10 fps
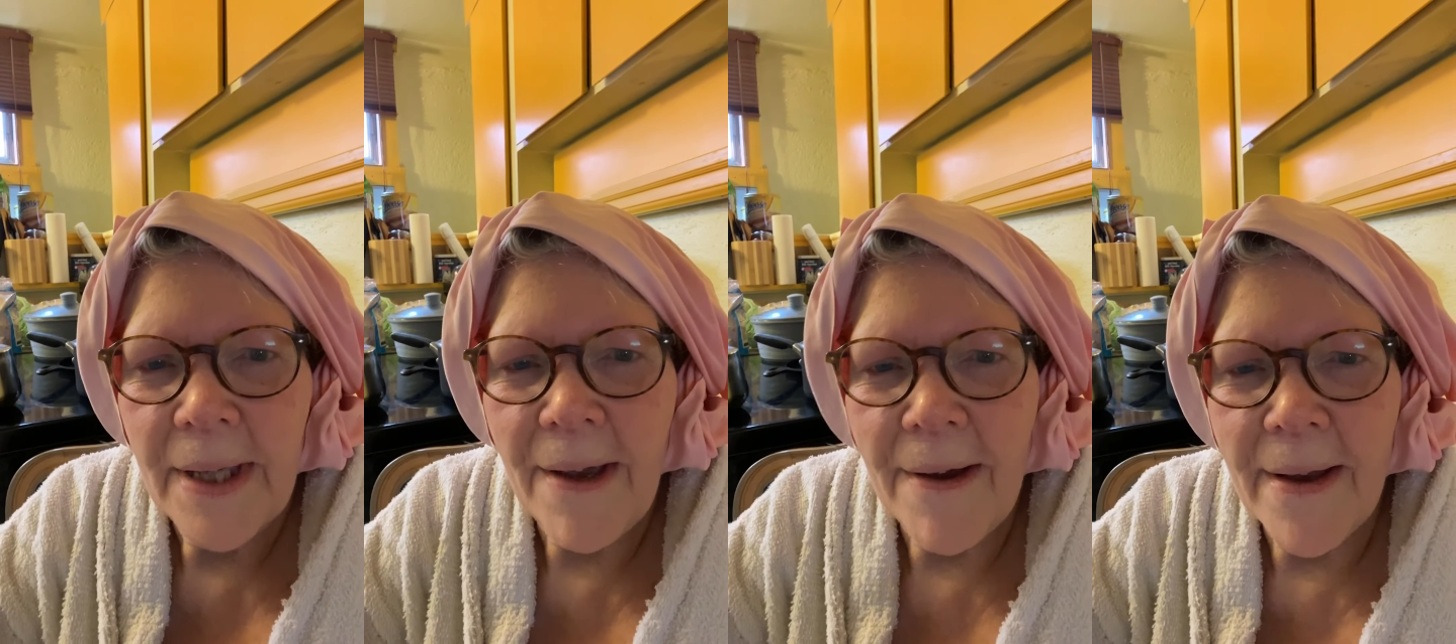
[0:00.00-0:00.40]

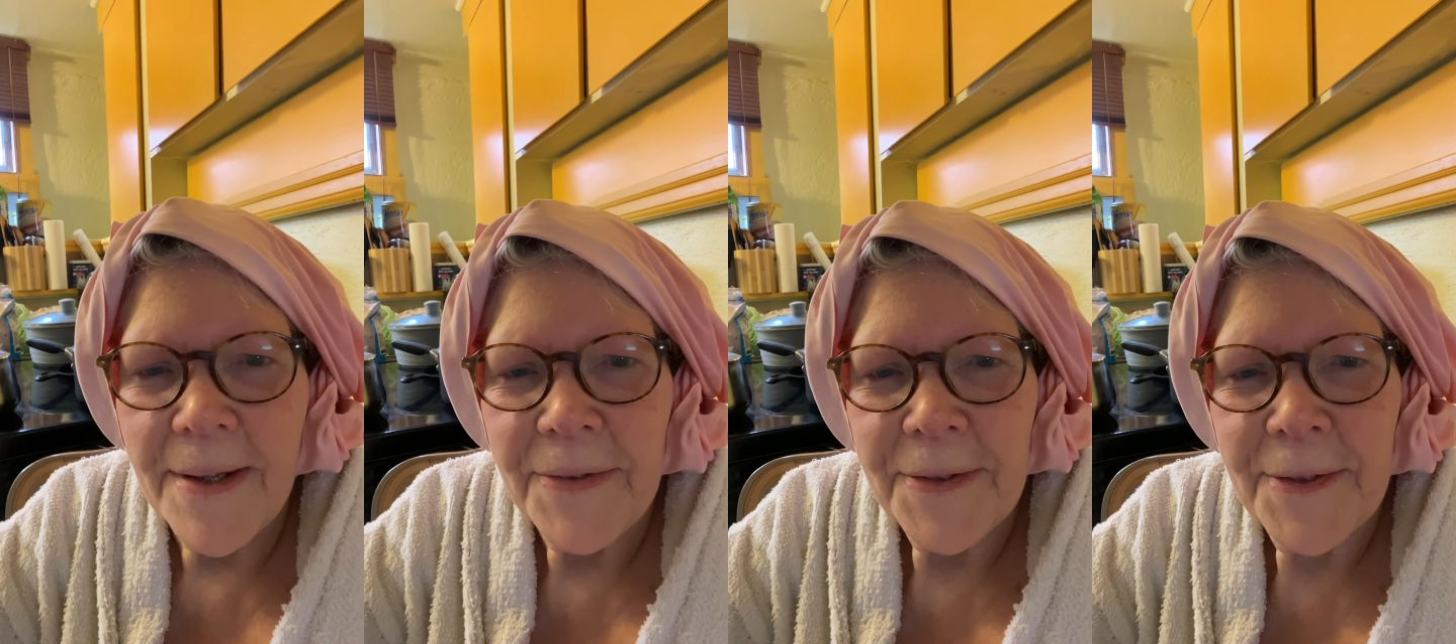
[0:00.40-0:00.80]

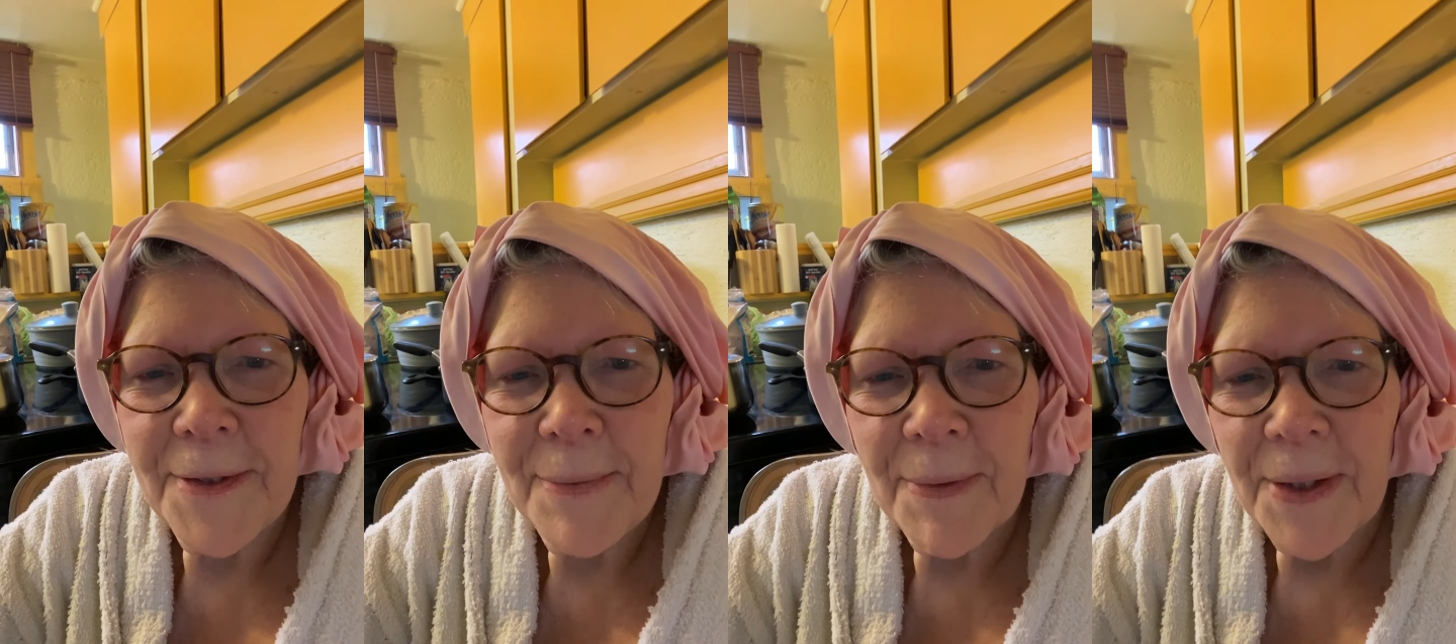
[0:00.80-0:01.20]
Hi, this
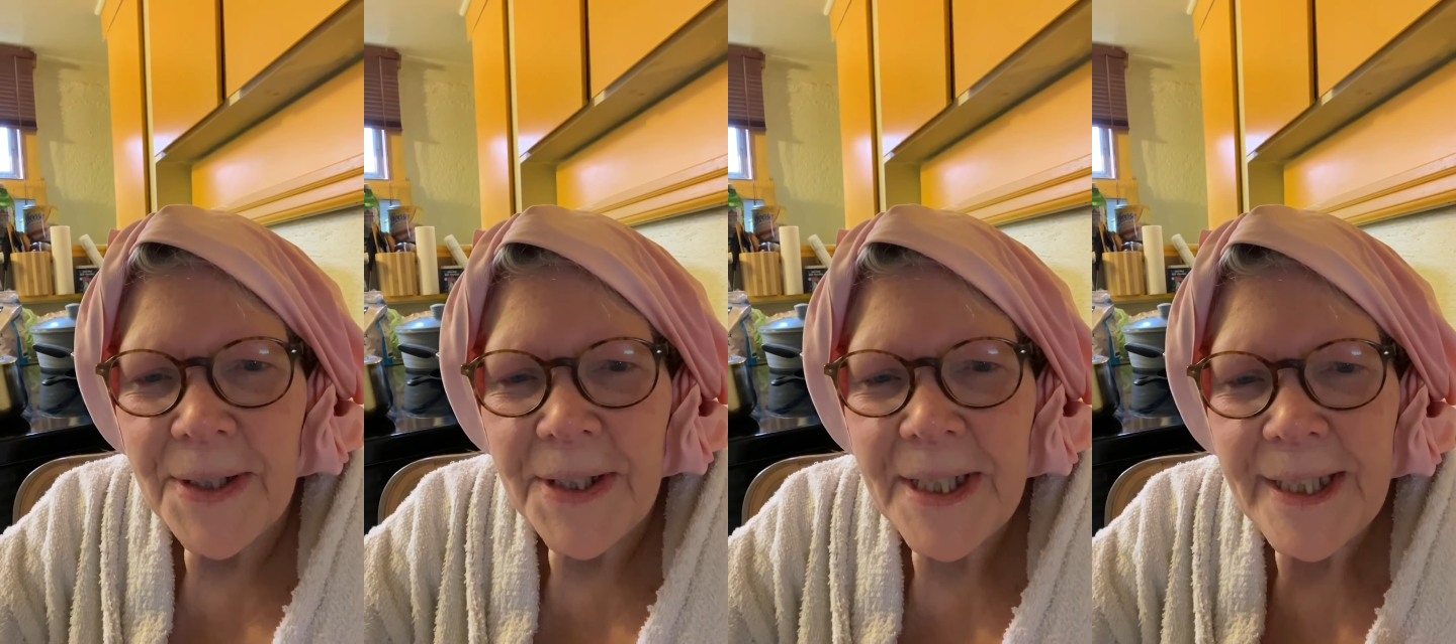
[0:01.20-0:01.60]
is
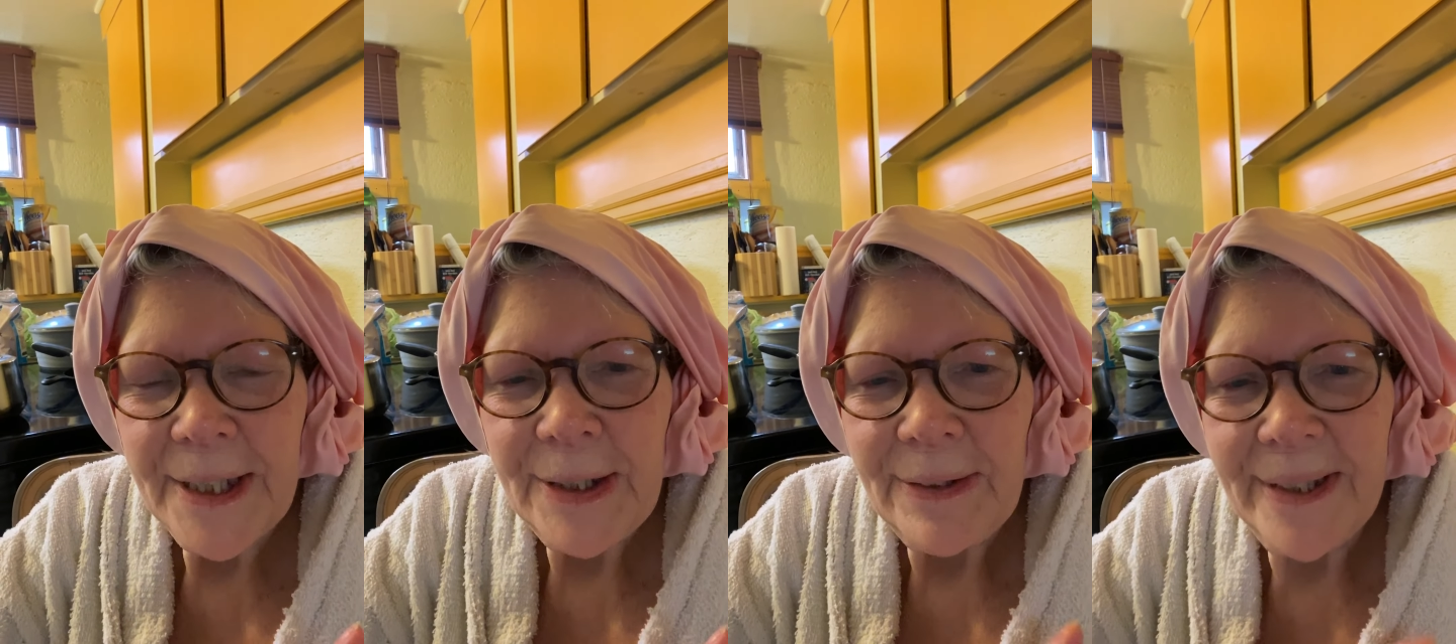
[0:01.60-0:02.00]
part
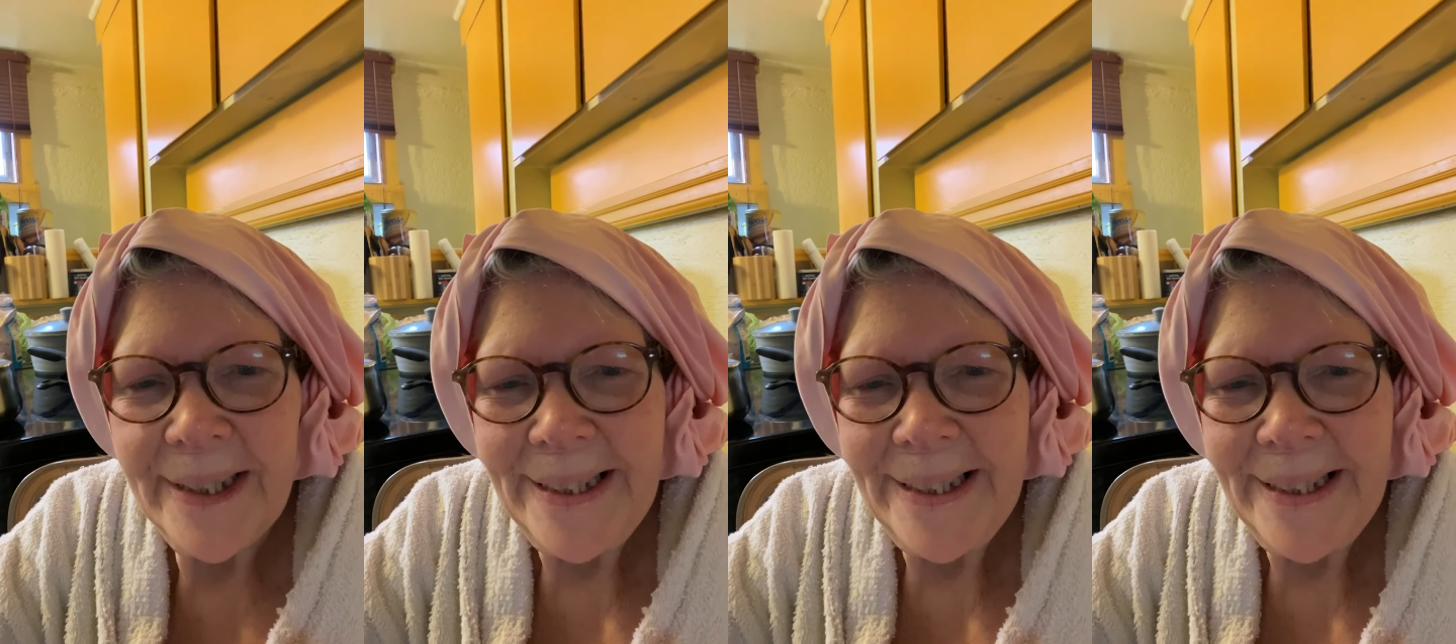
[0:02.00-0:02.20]
two.